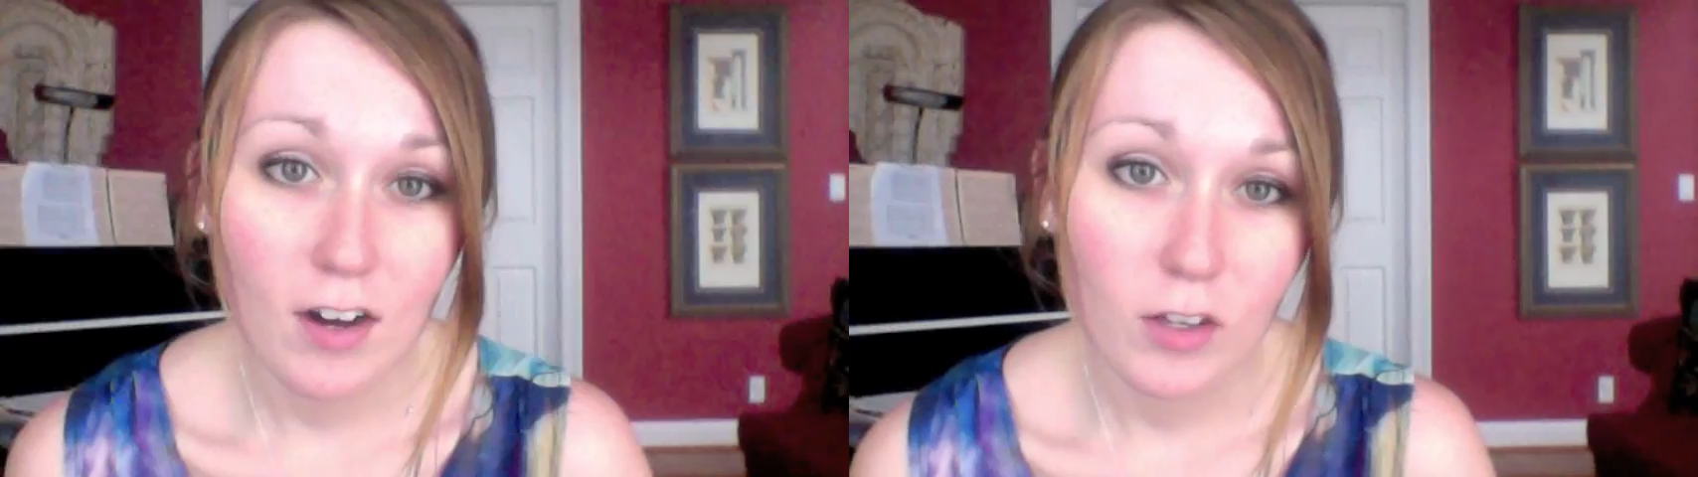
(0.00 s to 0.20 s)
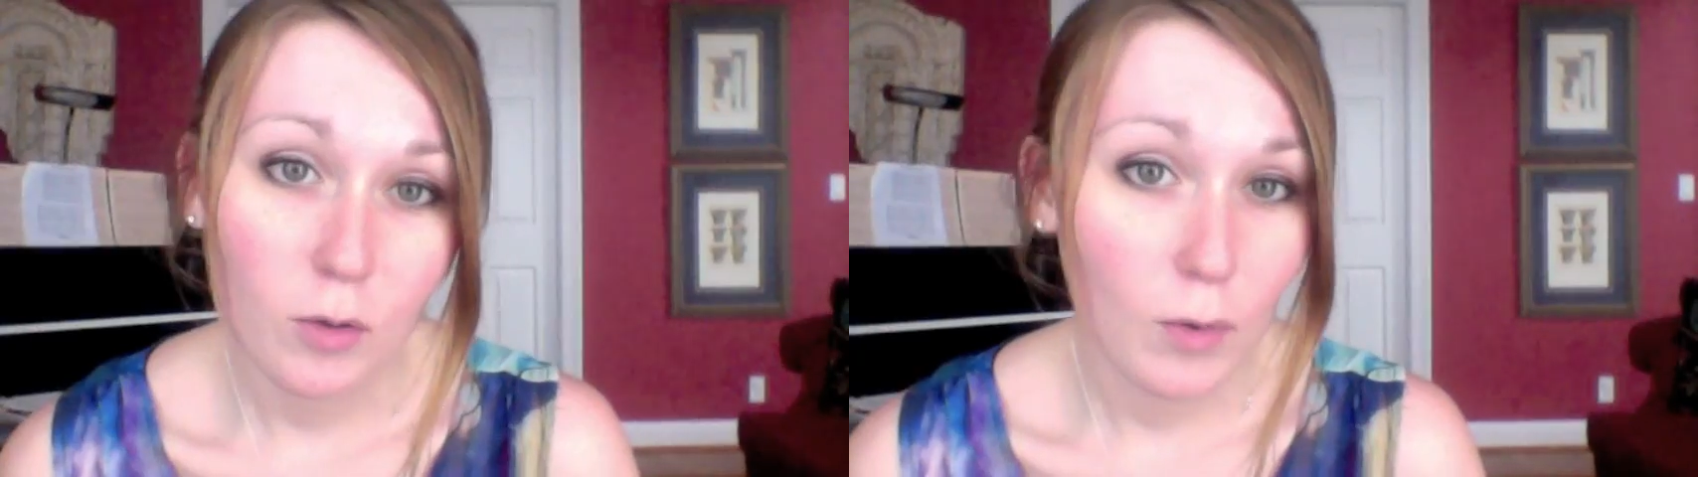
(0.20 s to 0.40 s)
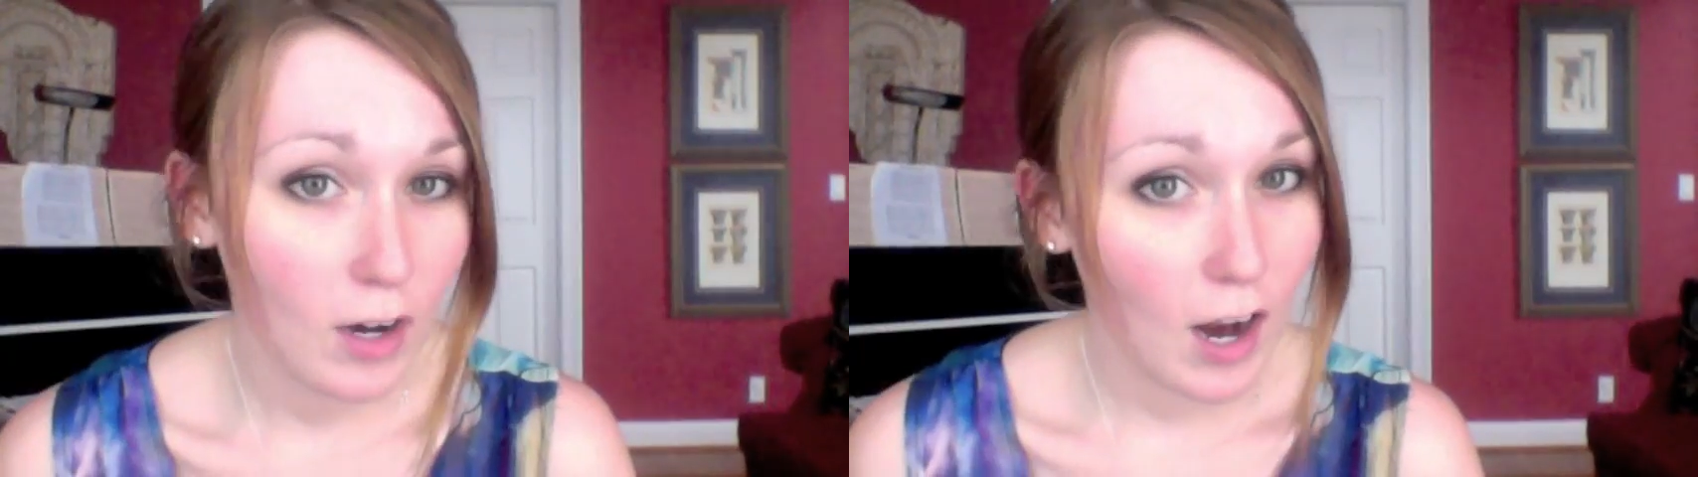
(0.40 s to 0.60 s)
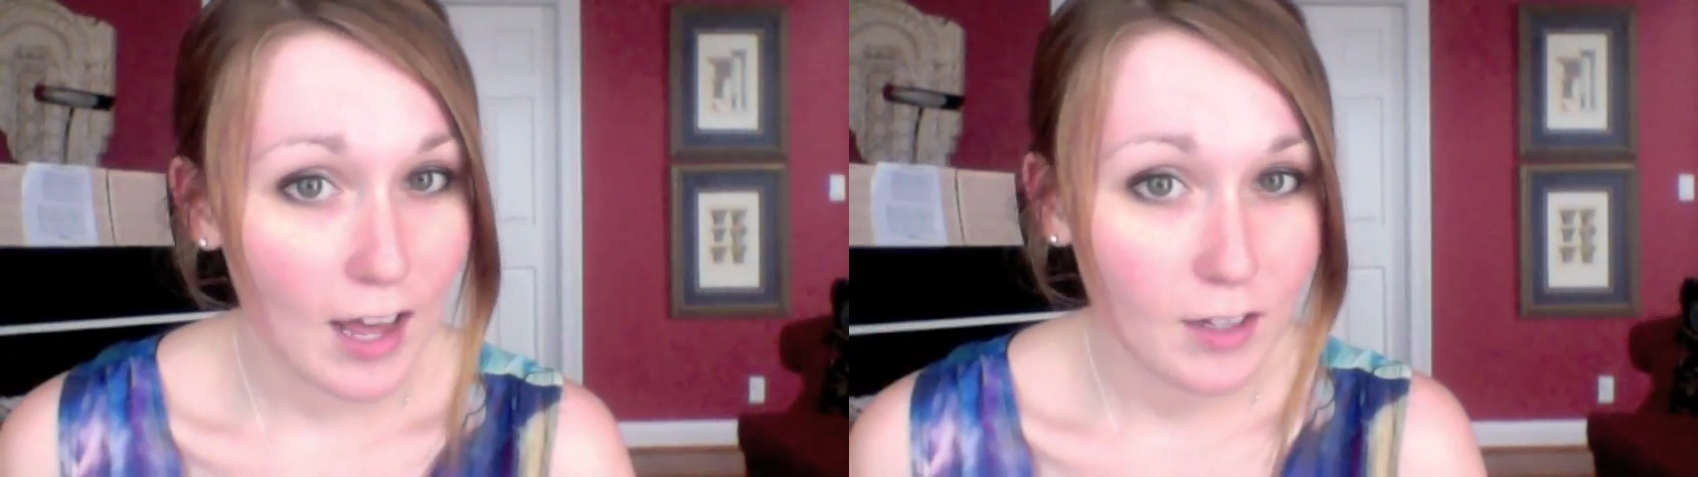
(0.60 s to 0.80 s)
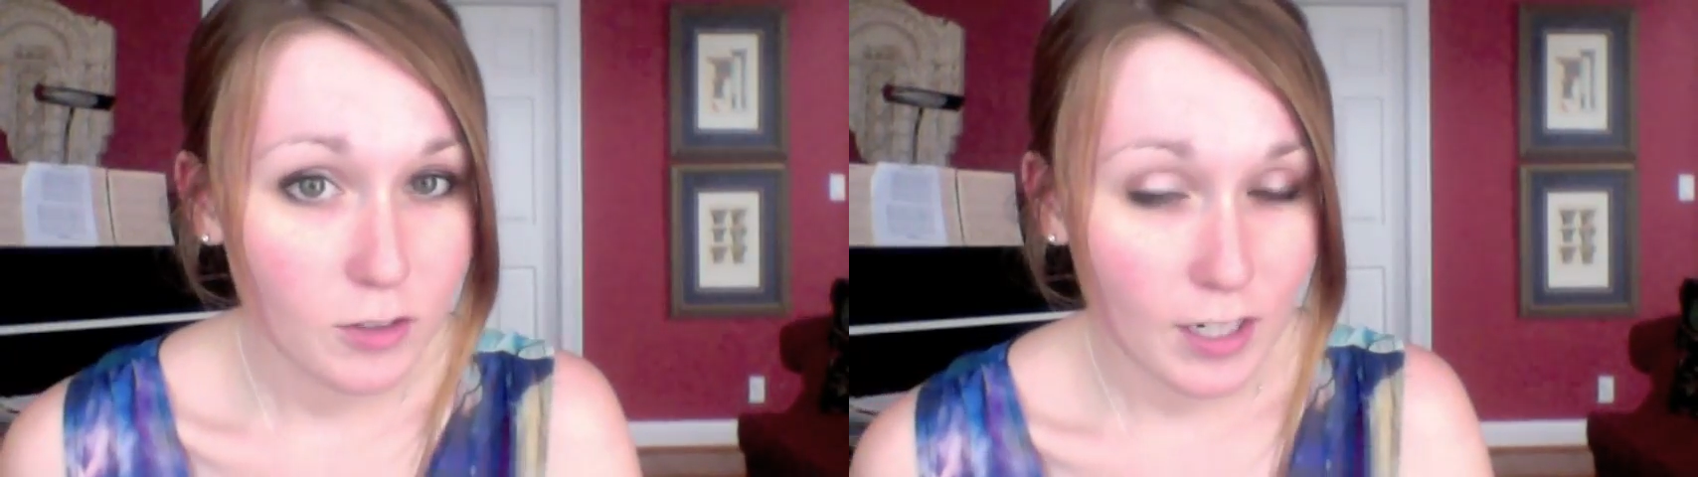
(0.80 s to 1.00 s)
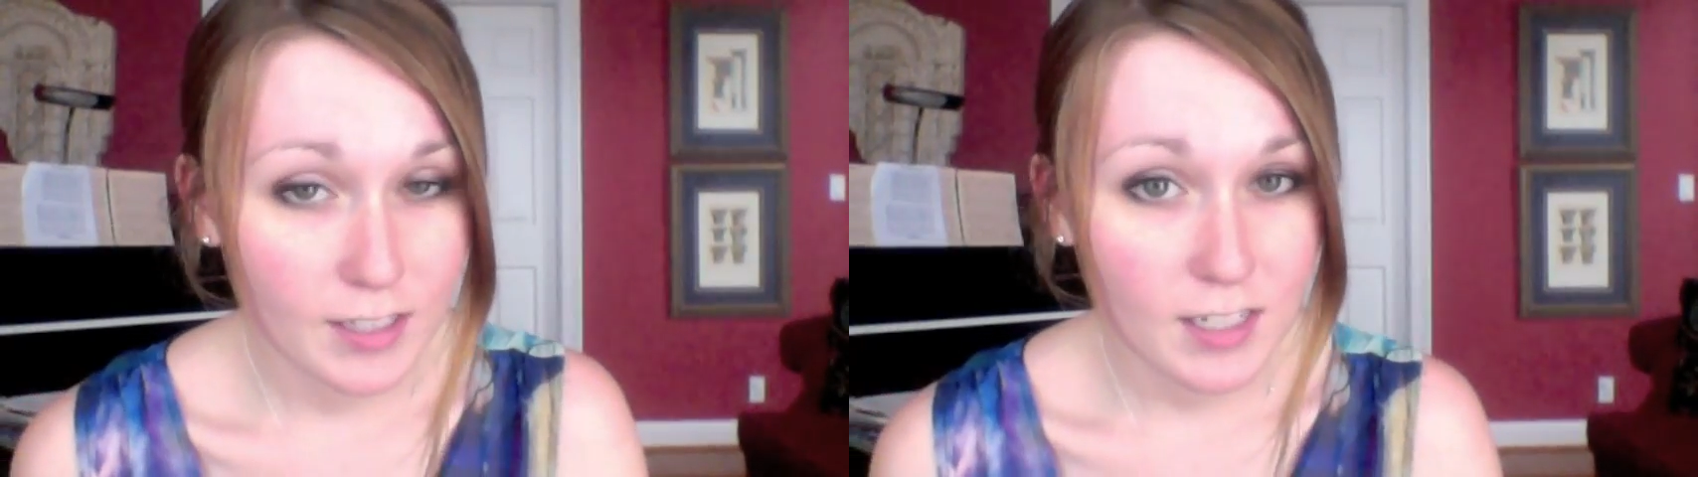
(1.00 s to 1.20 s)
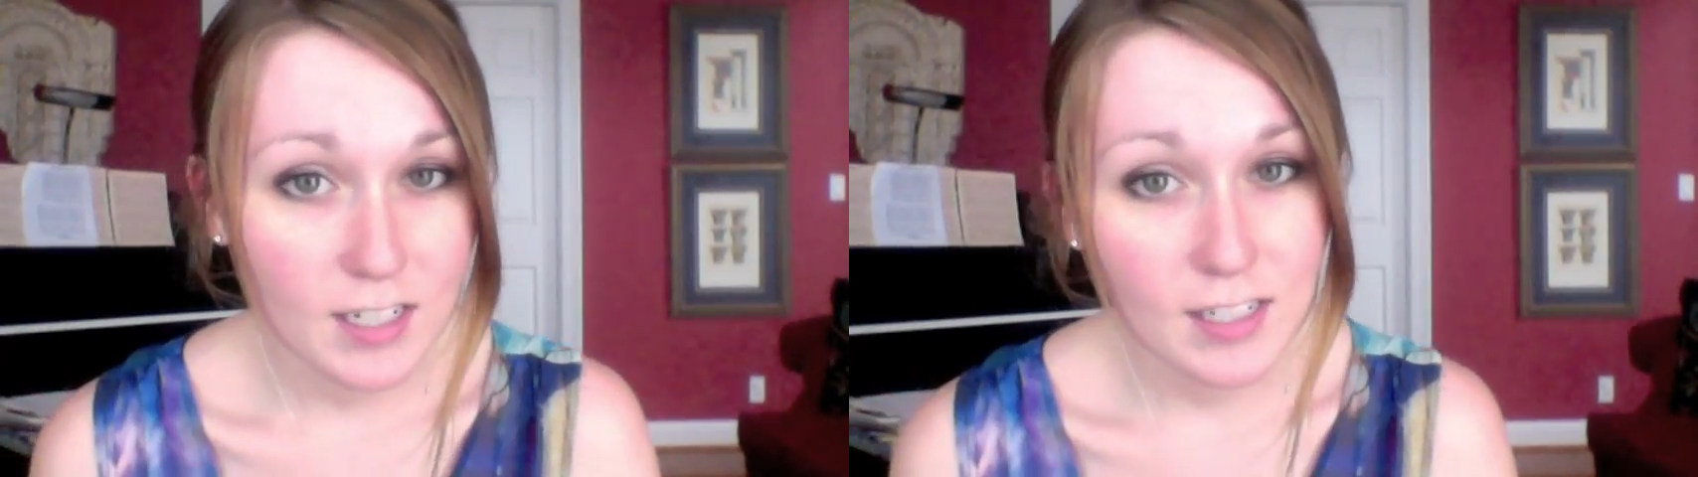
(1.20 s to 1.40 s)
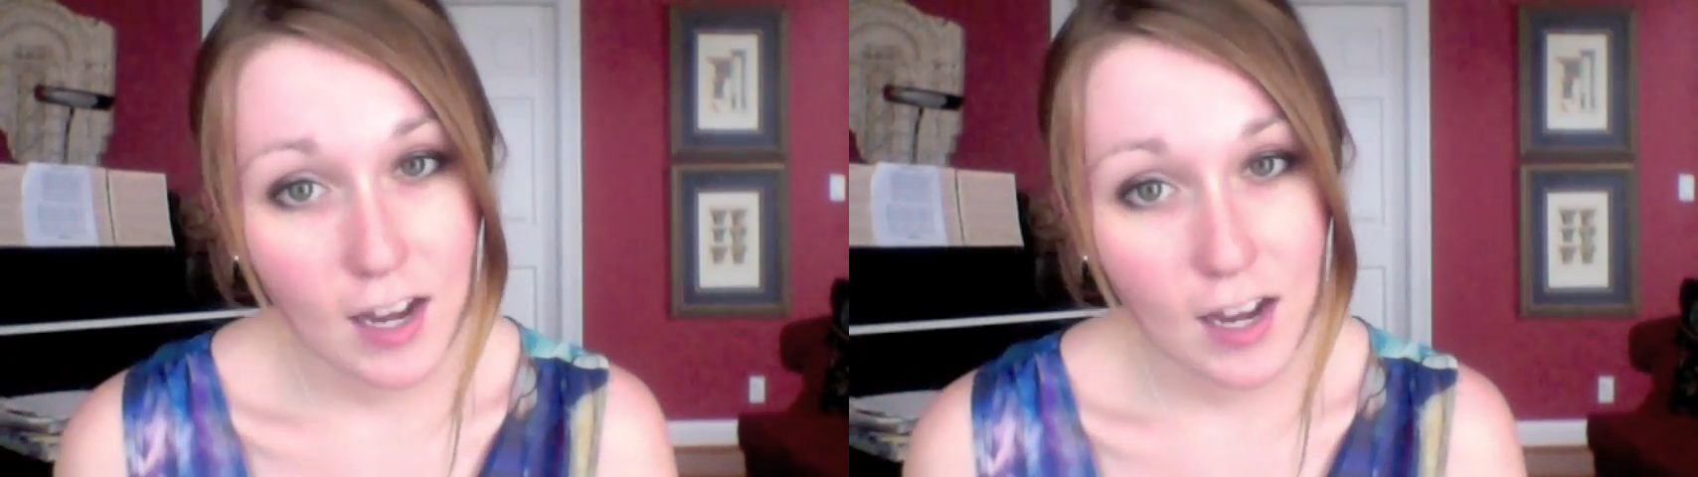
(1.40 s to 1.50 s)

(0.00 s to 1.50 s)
you can wear high-low dresses,